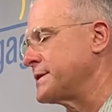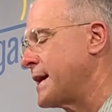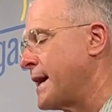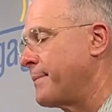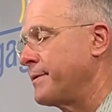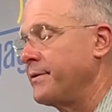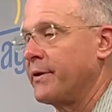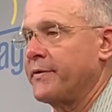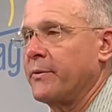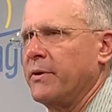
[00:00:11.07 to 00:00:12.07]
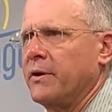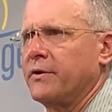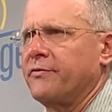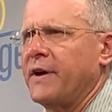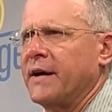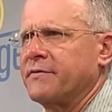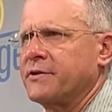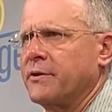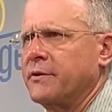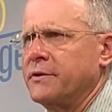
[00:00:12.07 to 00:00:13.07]
that happened, you know, I think we lost five
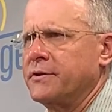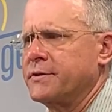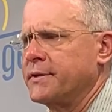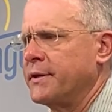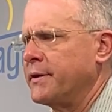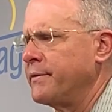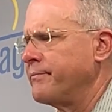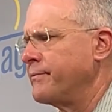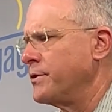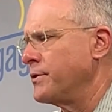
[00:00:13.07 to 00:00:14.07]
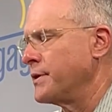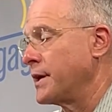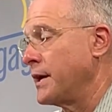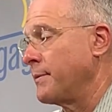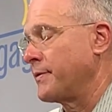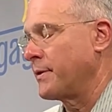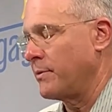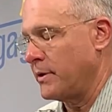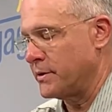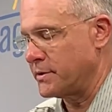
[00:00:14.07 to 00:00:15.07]
starters during the game. I think we
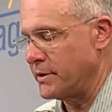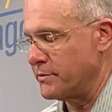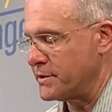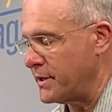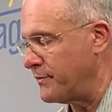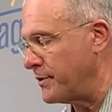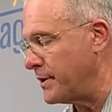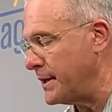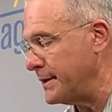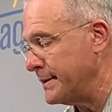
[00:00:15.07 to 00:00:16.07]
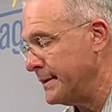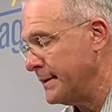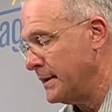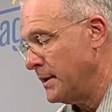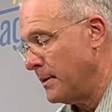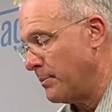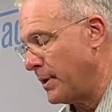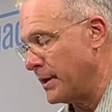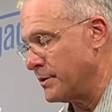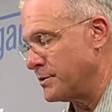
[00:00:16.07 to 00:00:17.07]
lost either seven or eight
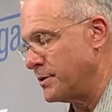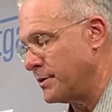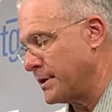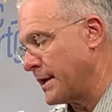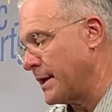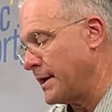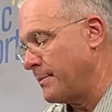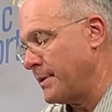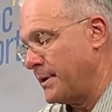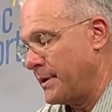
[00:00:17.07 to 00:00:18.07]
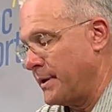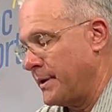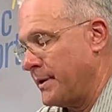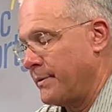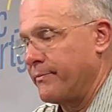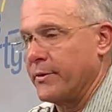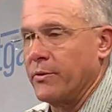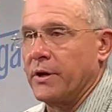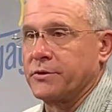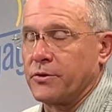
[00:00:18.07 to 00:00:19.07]
players during the game, and then we
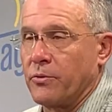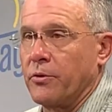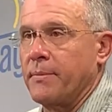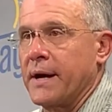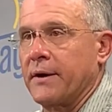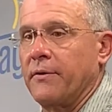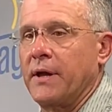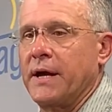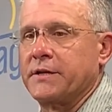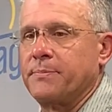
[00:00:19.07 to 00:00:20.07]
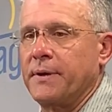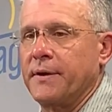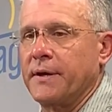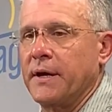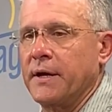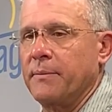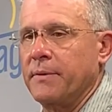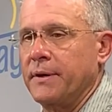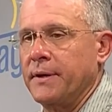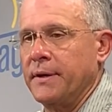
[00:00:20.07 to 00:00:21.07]
lost our quarterback on the last play of the game,
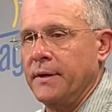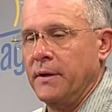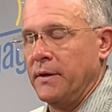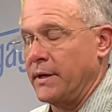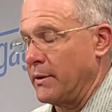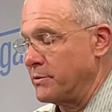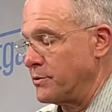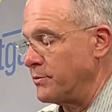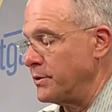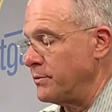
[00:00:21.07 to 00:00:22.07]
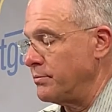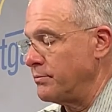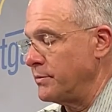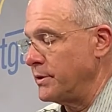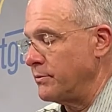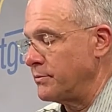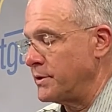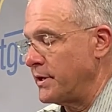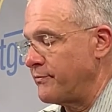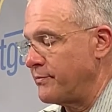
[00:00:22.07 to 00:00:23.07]
and that was a real, you know,
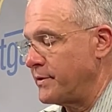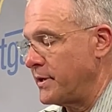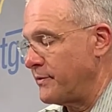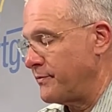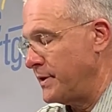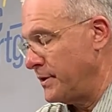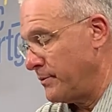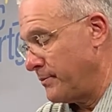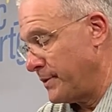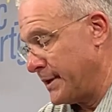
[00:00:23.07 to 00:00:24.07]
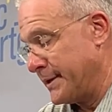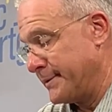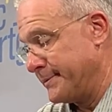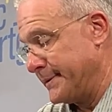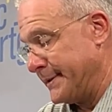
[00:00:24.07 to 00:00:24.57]
tough deal there.